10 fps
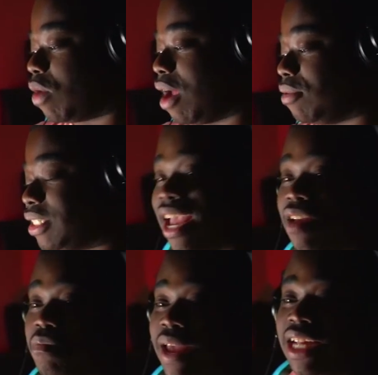I was
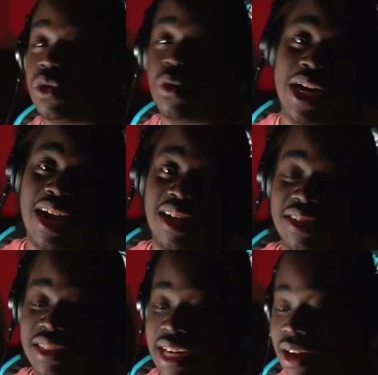getting paid
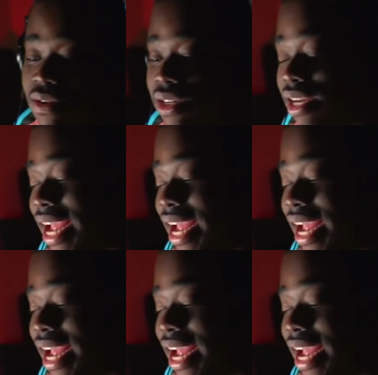$20 an hour,